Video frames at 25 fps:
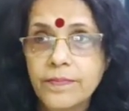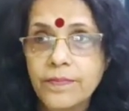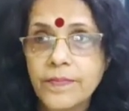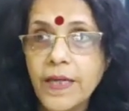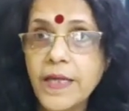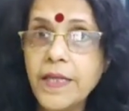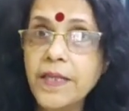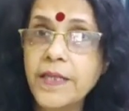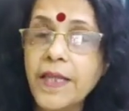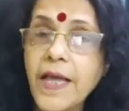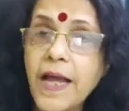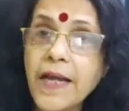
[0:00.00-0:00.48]

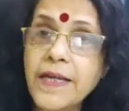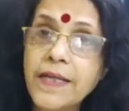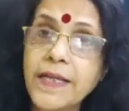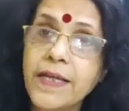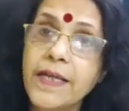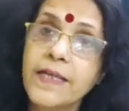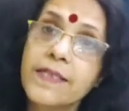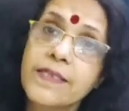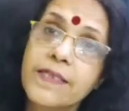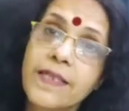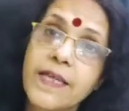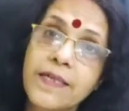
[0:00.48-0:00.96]
In that
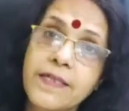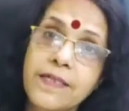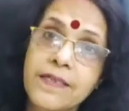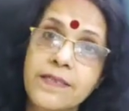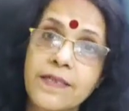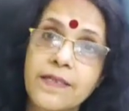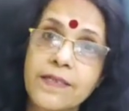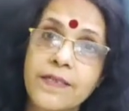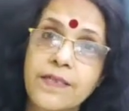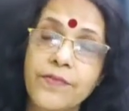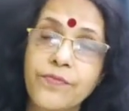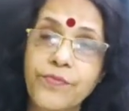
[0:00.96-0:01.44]
case, that is
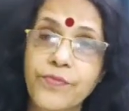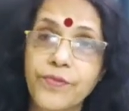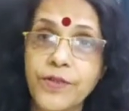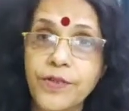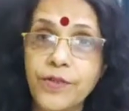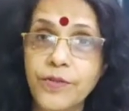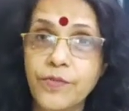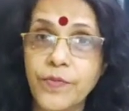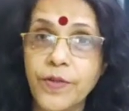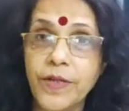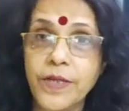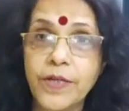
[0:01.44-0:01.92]
a
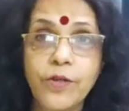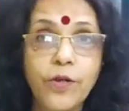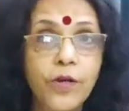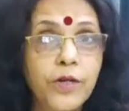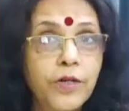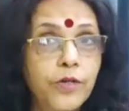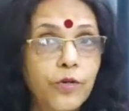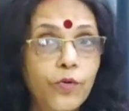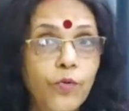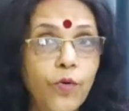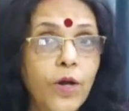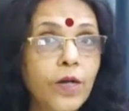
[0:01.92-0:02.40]
different way.
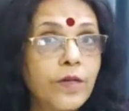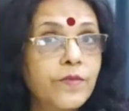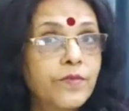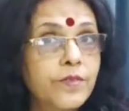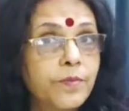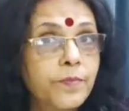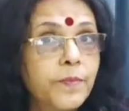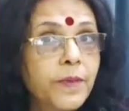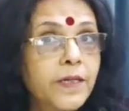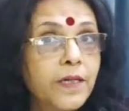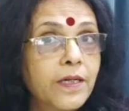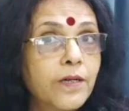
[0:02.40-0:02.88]
Not
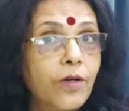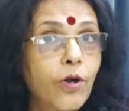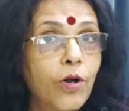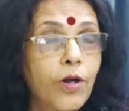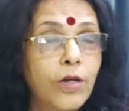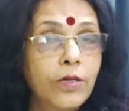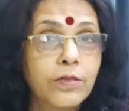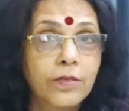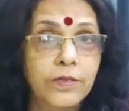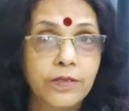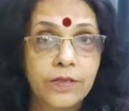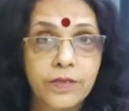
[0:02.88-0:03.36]
dwarfs, but
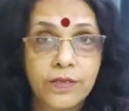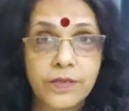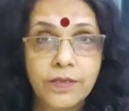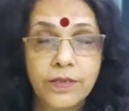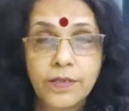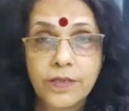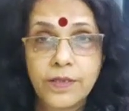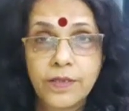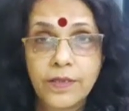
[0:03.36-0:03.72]
gods.